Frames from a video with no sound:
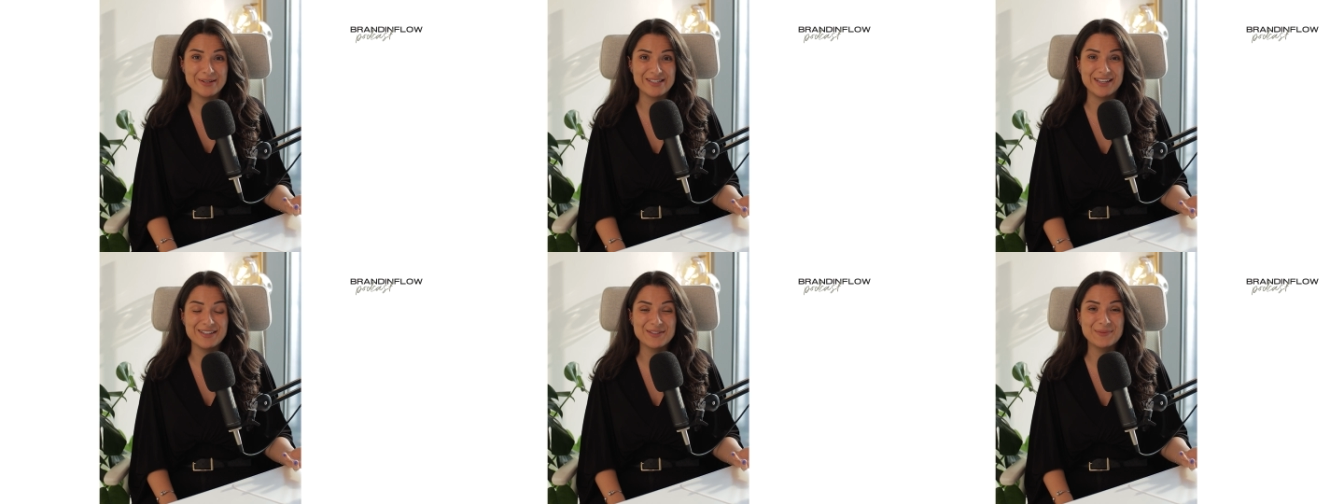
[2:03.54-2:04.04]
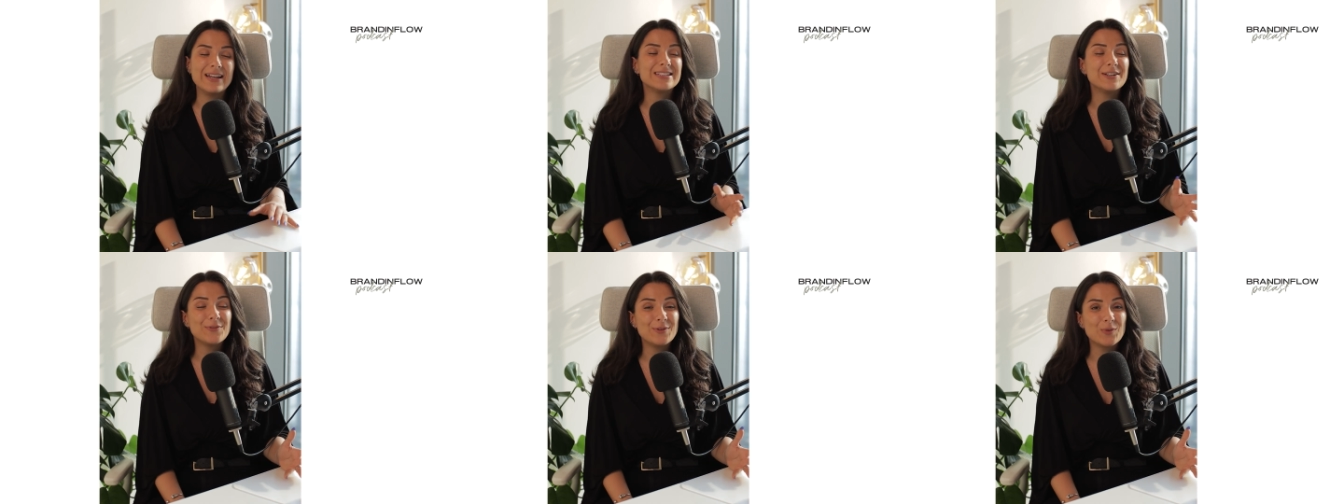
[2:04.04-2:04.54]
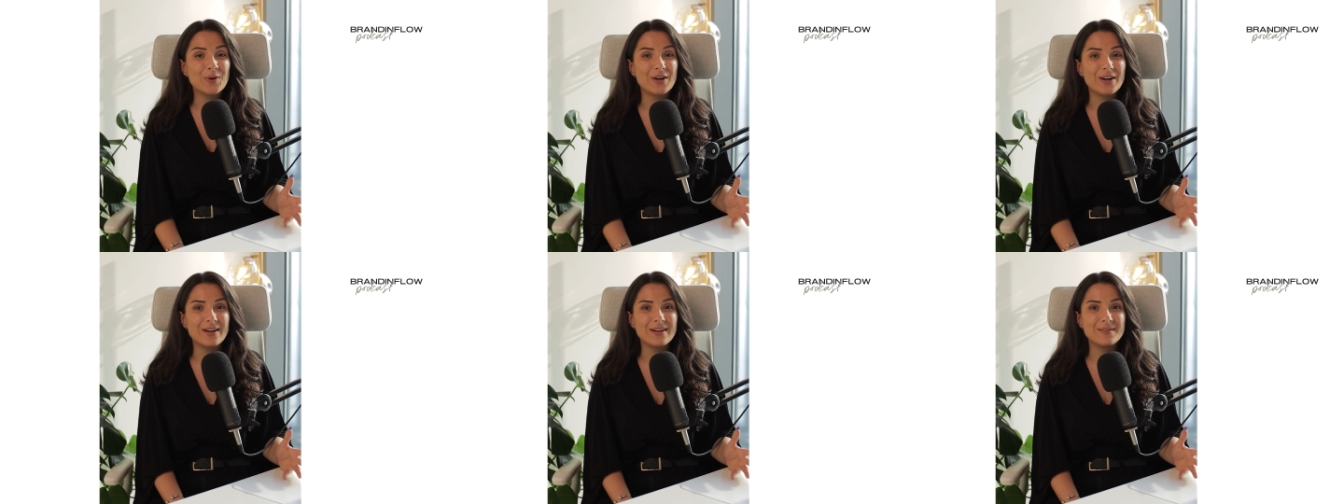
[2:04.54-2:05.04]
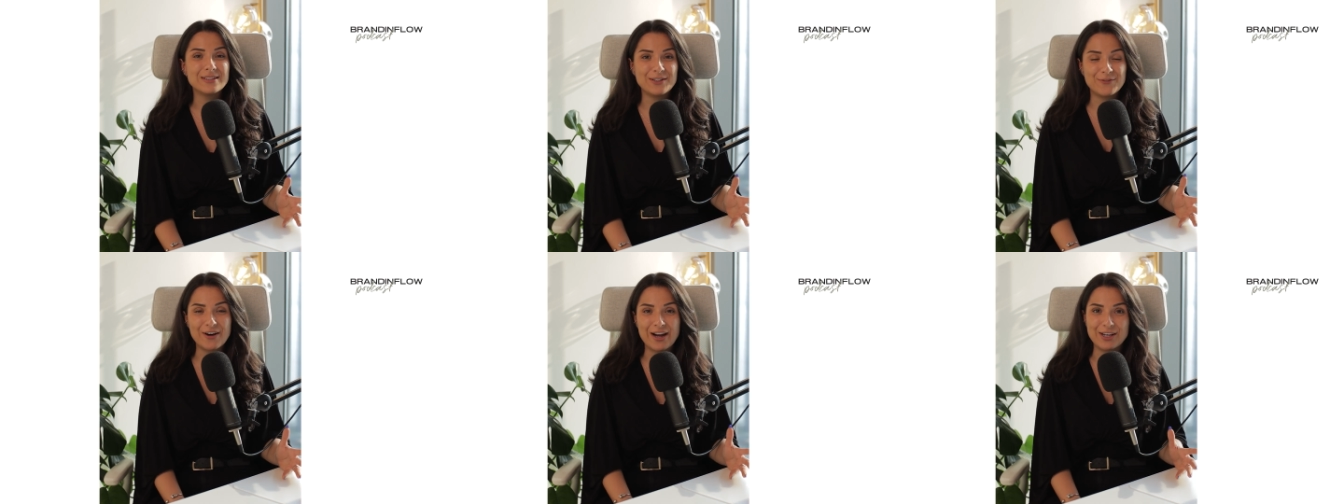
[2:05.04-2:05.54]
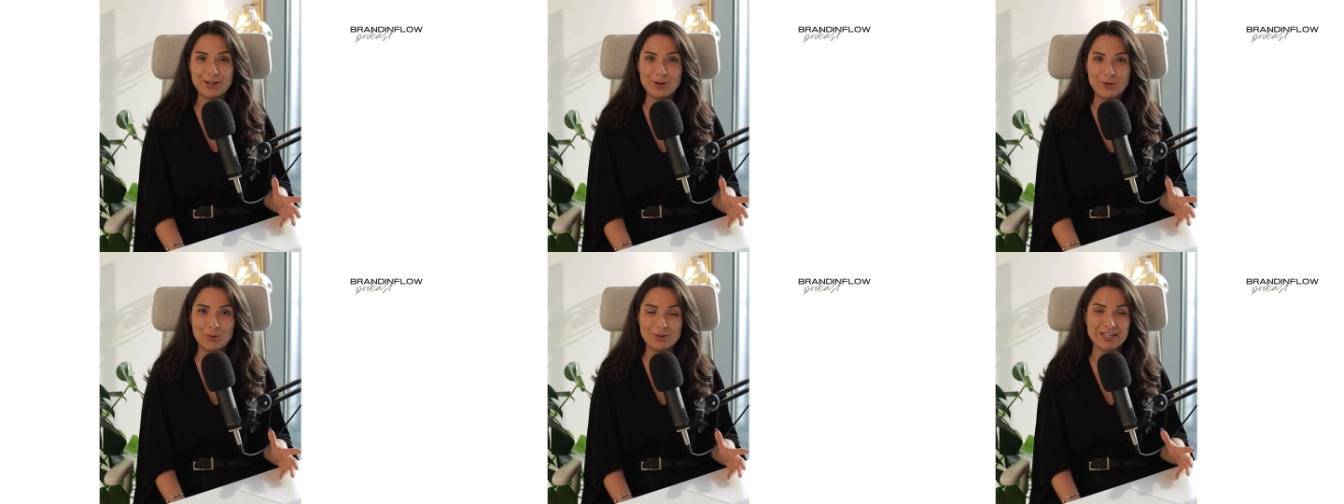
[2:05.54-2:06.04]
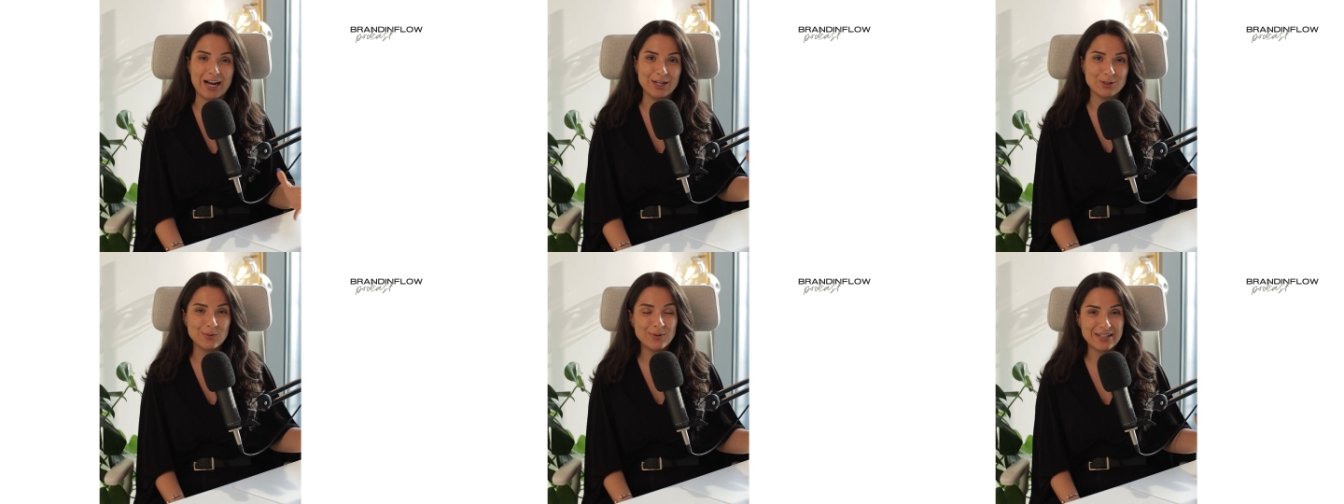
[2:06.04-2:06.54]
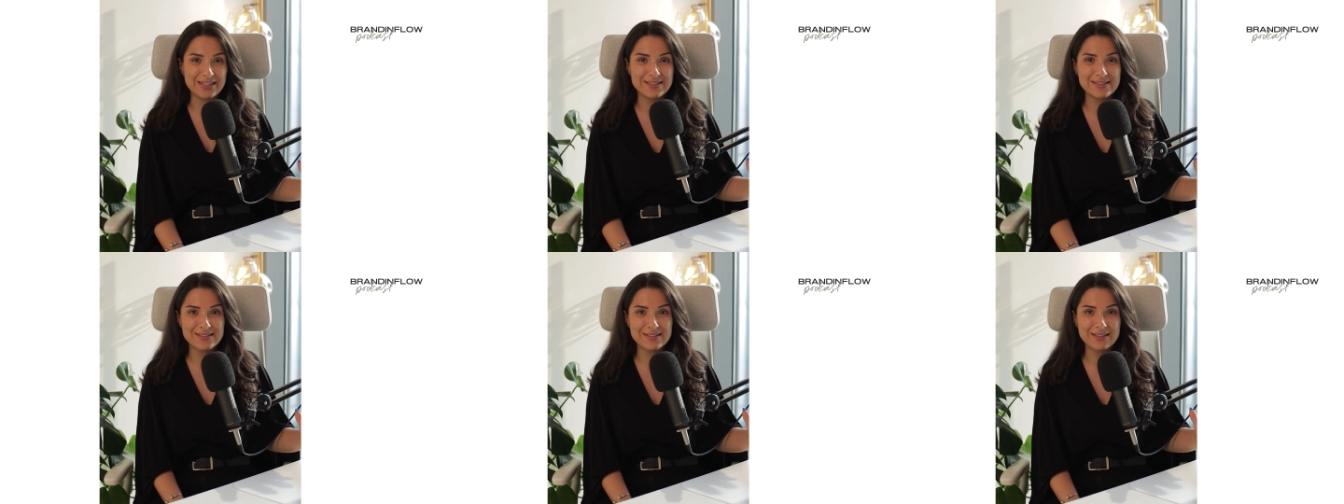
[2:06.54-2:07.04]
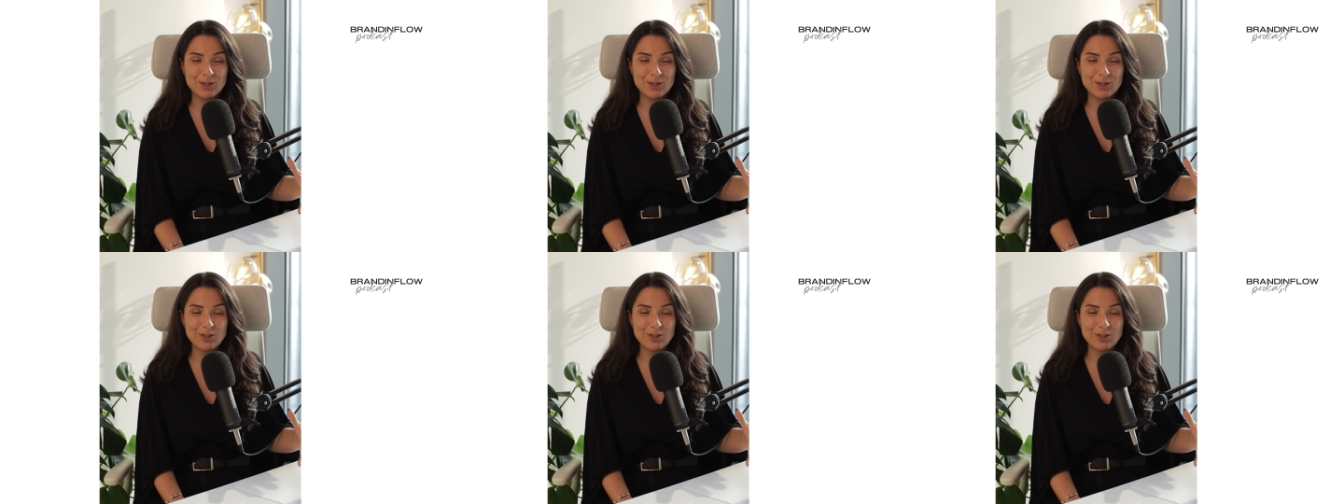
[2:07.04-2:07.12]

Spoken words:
business. And if you are defining your target audience,